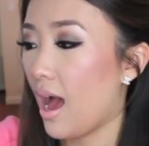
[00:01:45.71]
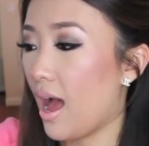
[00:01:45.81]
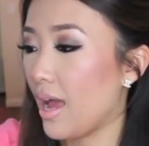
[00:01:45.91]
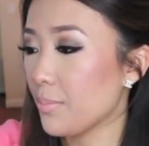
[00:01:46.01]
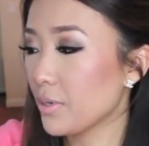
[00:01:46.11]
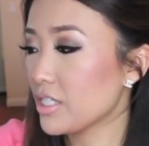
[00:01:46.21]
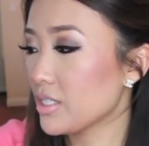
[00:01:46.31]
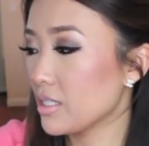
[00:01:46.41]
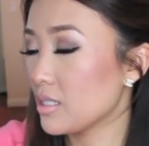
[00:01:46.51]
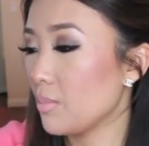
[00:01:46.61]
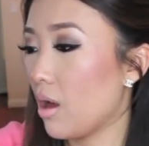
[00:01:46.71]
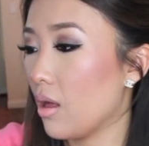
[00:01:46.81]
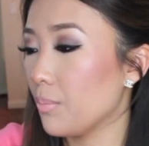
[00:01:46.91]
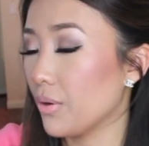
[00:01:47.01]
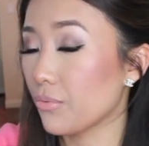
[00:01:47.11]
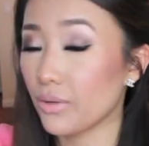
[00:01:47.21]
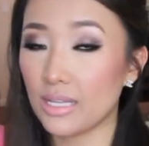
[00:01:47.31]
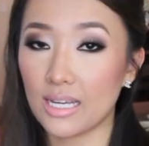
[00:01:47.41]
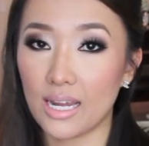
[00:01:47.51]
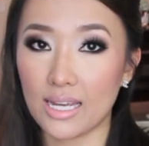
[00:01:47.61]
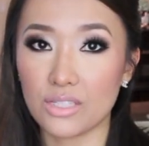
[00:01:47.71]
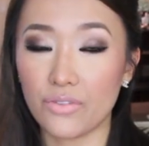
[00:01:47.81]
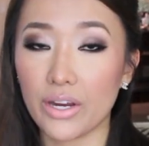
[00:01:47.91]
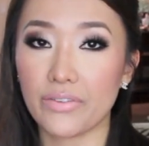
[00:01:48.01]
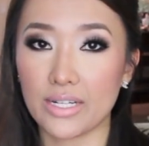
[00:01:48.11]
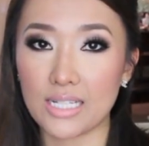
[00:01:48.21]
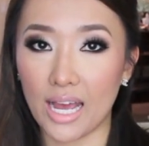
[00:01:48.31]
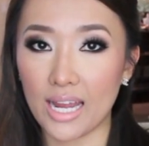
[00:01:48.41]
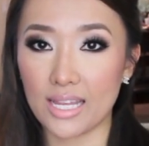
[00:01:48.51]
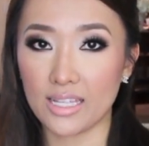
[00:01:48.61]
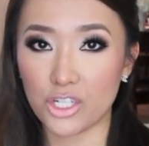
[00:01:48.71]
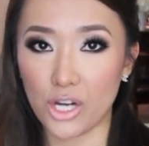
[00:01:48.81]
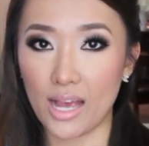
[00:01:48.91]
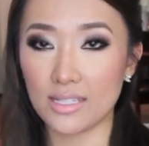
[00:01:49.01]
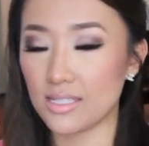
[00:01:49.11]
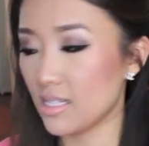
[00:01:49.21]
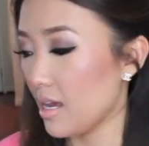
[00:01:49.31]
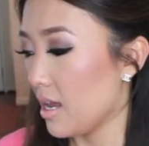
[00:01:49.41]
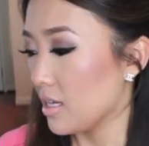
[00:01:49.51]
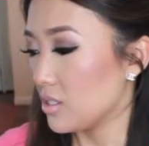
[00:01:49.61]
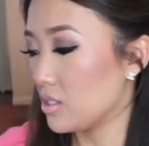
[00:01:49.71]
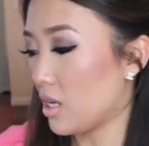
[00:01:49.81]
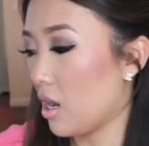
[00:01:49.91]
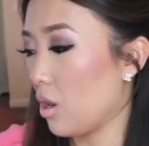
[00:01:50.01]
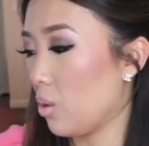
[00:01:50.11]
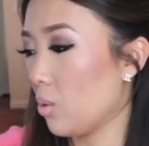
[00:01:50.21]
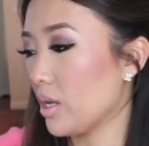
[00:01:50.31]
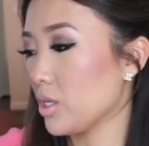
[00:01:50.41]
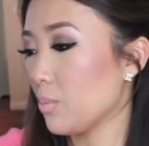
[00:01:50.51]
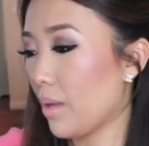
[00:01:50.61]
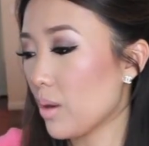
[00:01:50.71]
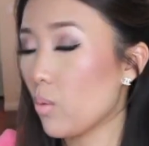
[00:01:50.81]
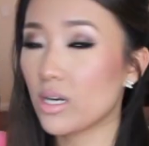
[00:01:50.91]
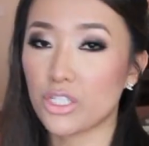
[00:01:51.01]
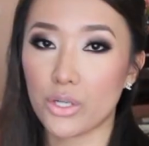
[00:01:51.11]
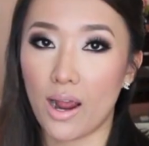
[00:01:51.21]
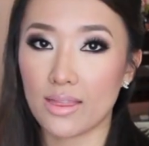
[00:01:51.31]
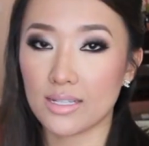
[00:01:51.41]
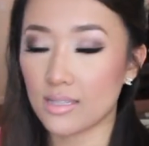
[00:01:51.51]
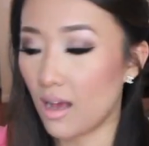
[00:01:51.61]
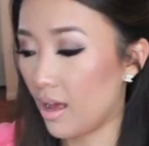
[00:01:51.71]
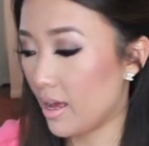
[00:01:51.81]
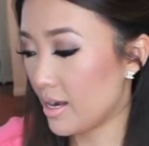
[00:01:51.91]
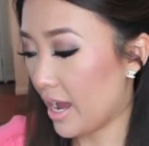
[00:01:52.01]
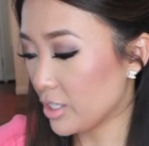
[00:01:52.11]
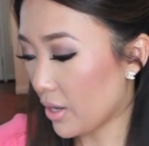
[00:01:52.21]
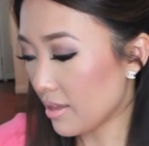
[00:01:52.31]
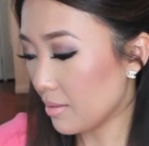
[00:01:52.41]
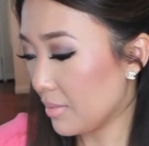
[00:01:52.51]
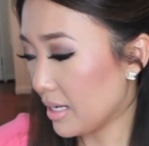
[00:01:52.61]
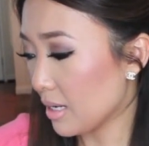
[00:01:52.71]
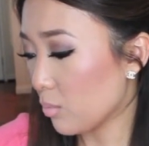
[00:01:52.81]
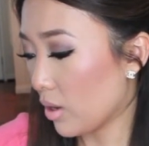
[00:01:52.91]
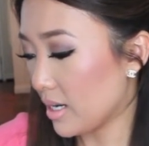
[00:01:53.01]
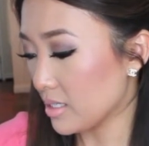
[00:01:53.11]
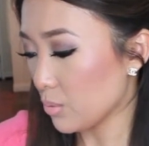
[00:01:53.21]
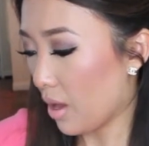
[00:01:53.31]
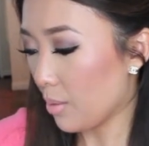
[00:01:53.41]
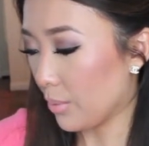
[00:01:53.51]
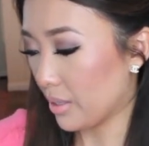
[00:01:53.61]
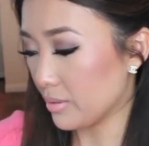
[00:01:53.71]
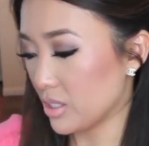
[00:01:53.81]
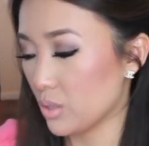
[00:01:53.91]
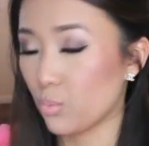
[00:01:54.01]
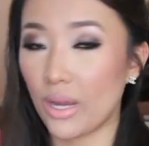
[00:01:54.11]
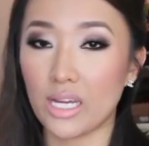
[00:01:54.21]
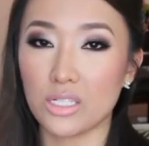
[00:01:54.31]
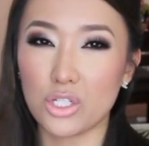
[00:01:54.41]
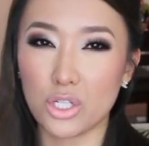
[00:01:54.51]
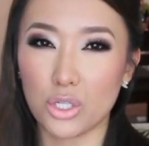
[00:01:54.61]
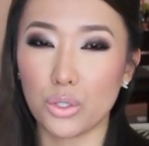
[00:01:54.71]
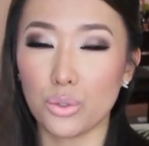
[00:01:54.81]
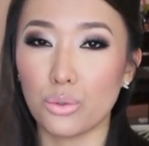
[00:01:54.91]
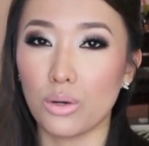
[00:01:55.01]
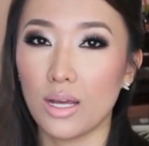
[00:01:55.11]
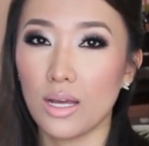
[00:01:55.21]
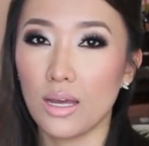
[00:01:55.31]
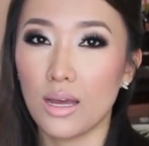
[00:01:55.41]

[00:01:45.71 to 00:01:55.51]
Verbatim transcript: I purchased a small, but really it's very, very tight in the chest. So you might want to try this on. I tried the medium one as well, but it was just way too